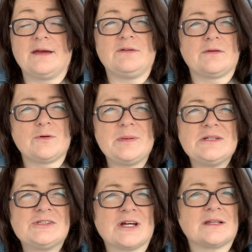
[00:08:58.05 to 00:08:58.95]
Have you ever
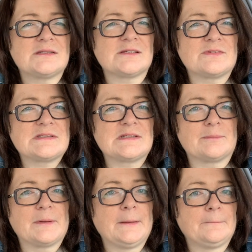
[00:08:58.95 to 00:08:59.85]
been jealous of a
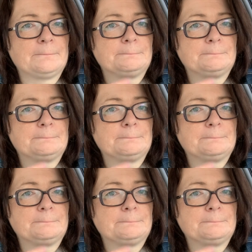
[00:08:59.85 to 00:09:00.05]
sibling?